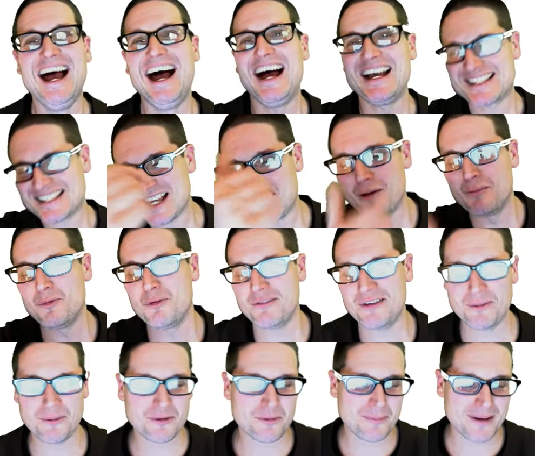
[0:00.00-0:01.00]
I saw a movie
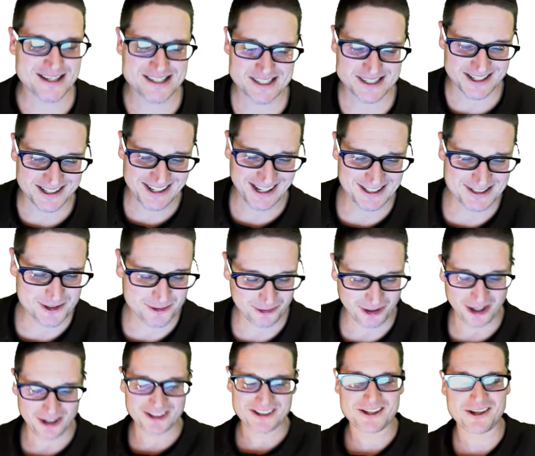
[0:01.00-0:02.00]
with my son not too
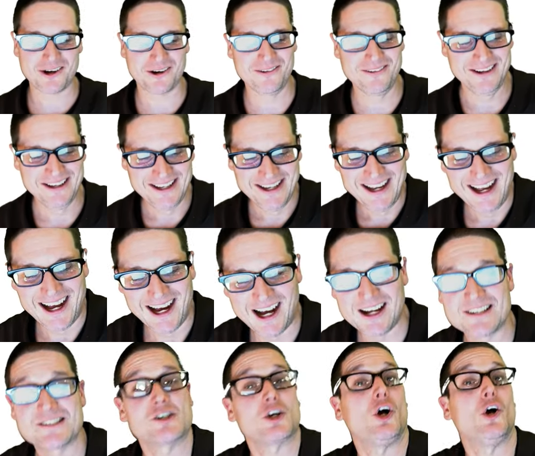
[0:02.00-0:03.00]
long ago.
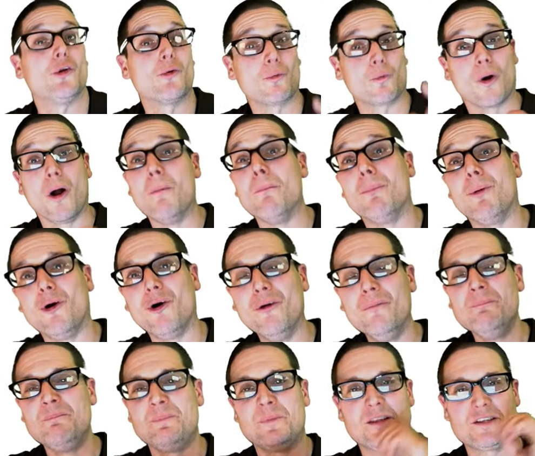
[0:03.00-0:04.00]
It's called Rumble.
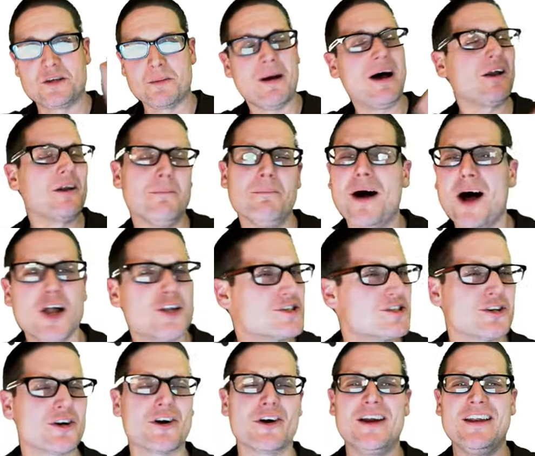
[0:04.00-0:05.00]
It's about a
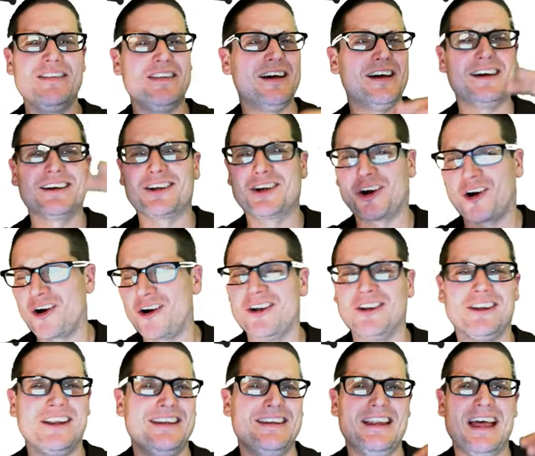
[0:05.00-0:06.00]
monster and a girl,
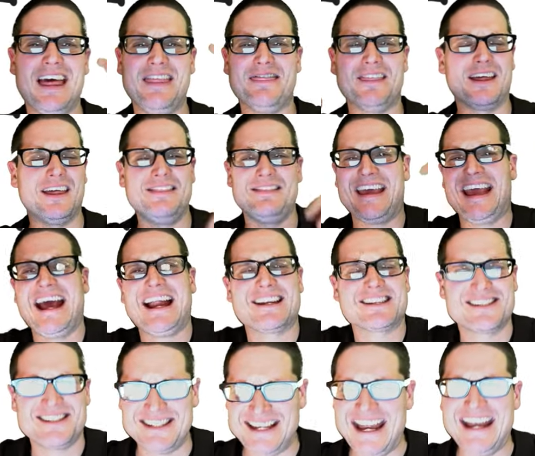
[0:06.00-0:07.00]
and they had a
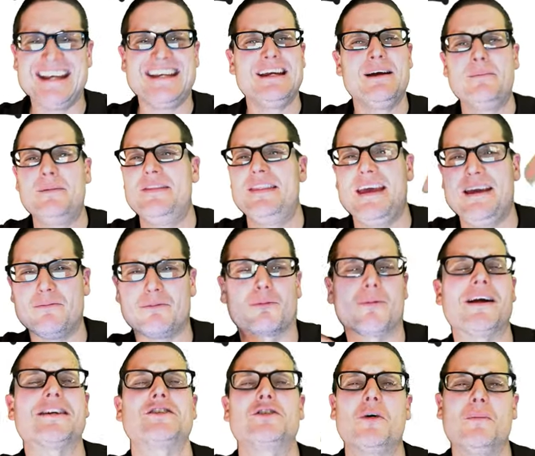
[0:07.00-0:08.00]
stadium and they
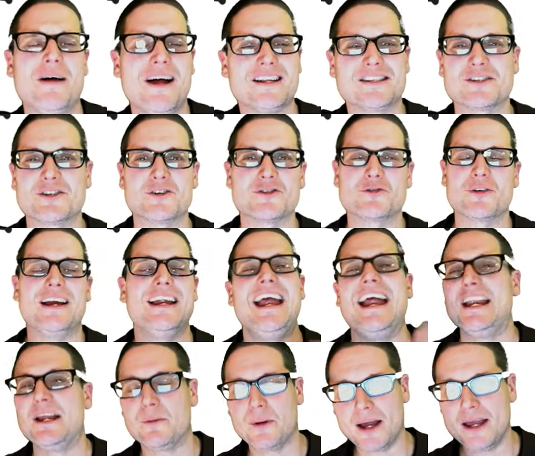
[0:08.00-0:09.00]
wrestle monsters, right?
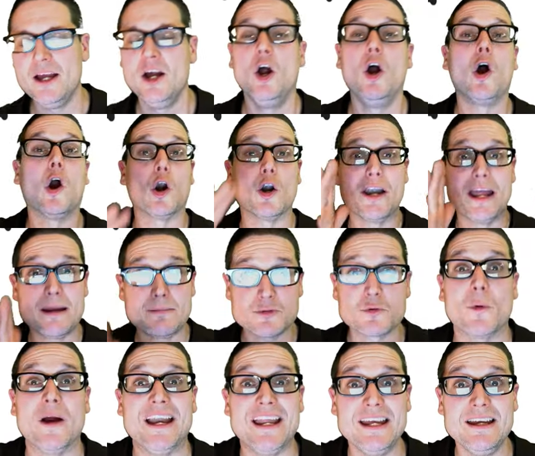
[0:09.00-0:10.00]
Anyway, her name's
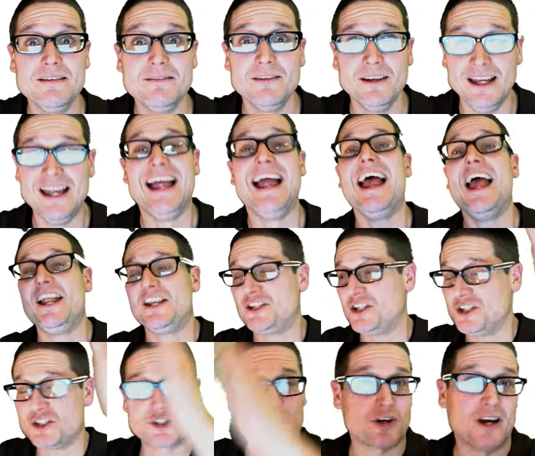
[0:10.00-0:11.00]
Winnie. And
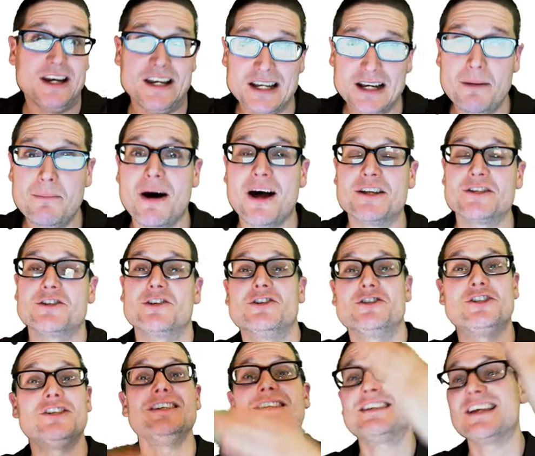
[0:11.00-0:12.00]
she's training a monster, and
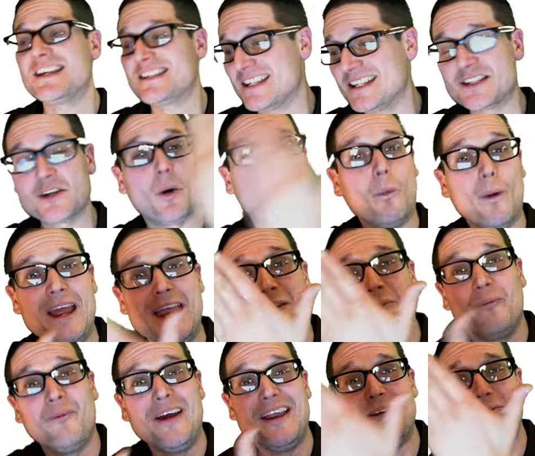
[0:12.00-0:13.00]
she says, it's a
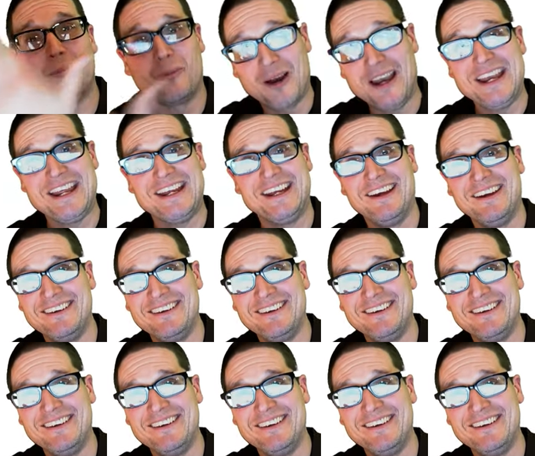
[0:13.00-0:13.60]
win-win-winny.